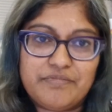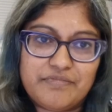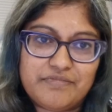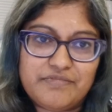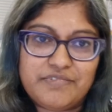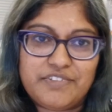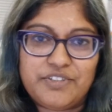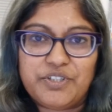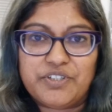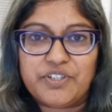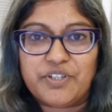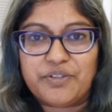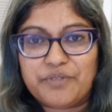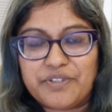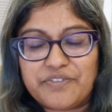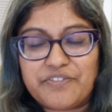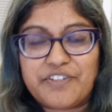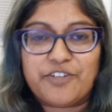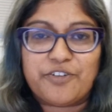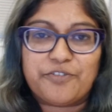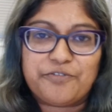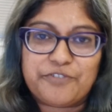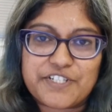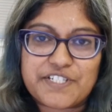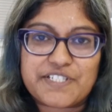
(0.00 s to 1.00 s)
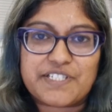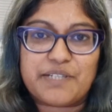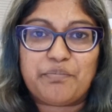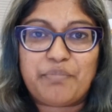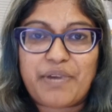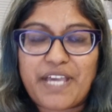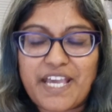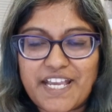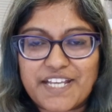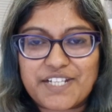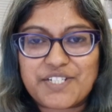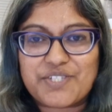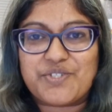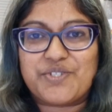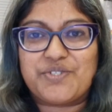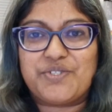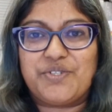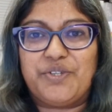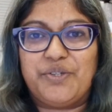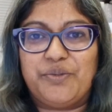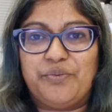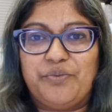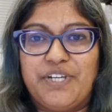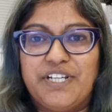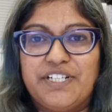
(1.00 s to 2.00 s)
You know, they're obviously packed a
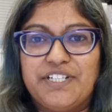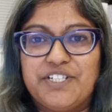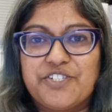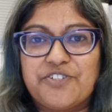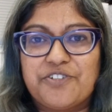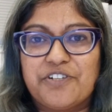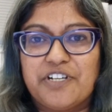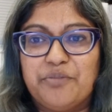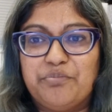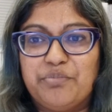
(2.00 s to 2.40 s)
certain way to try and